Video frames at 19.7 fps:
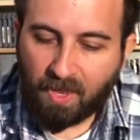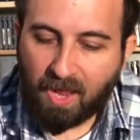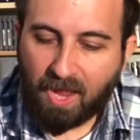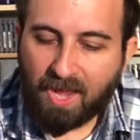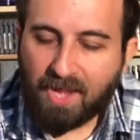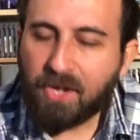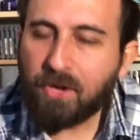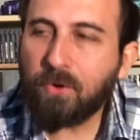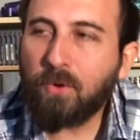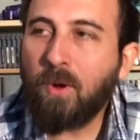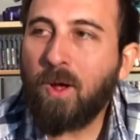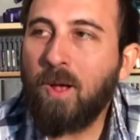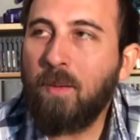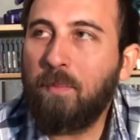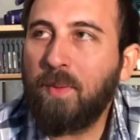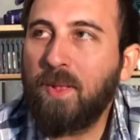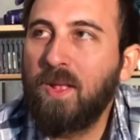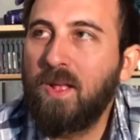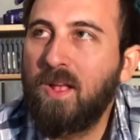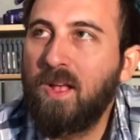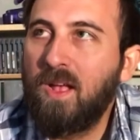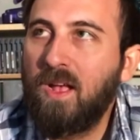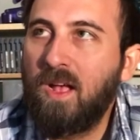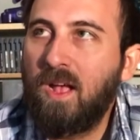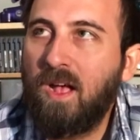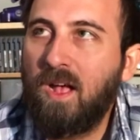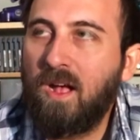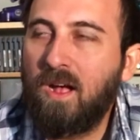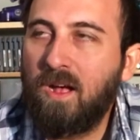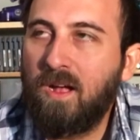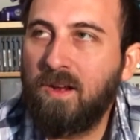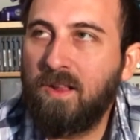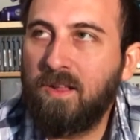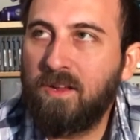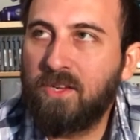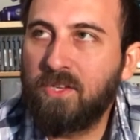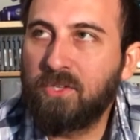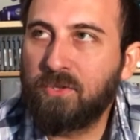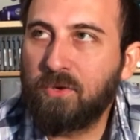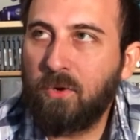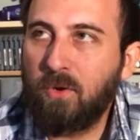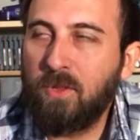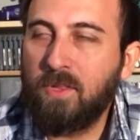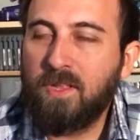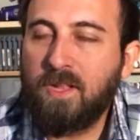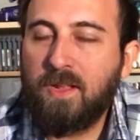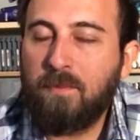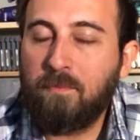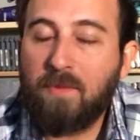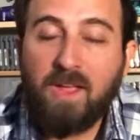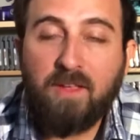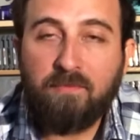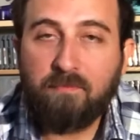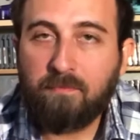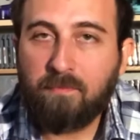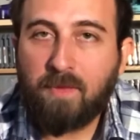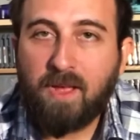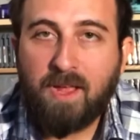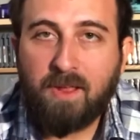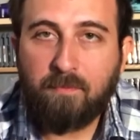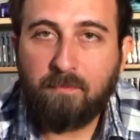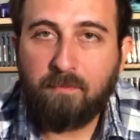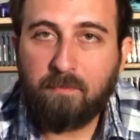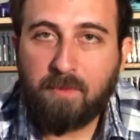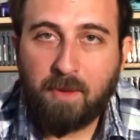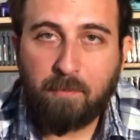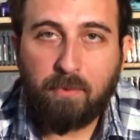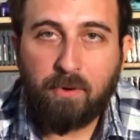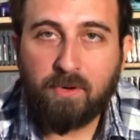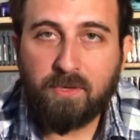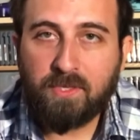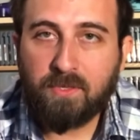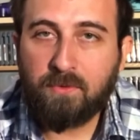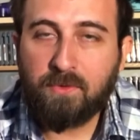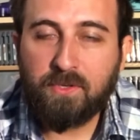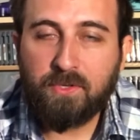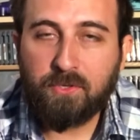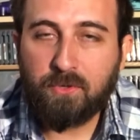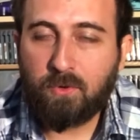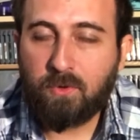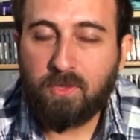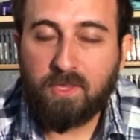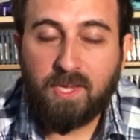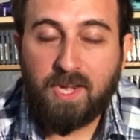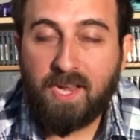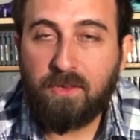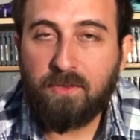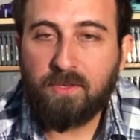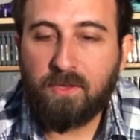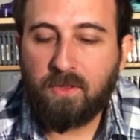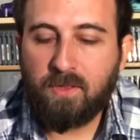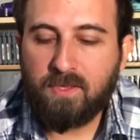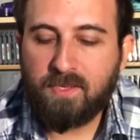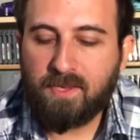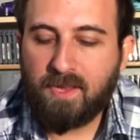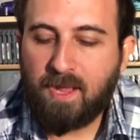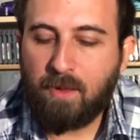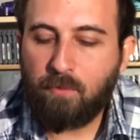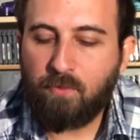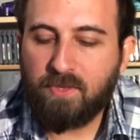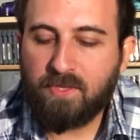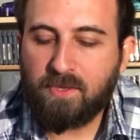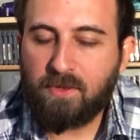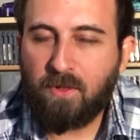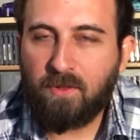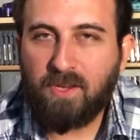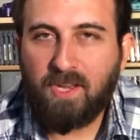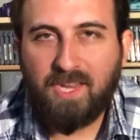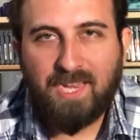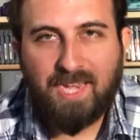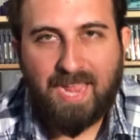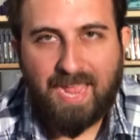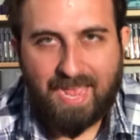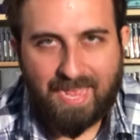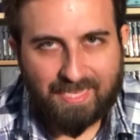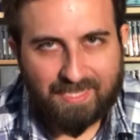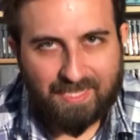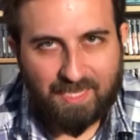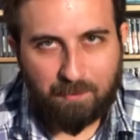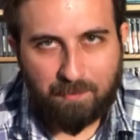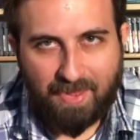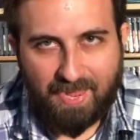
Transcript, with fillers: I grew up on a controller that my my my personal controller that I used all the time was called like an ASCII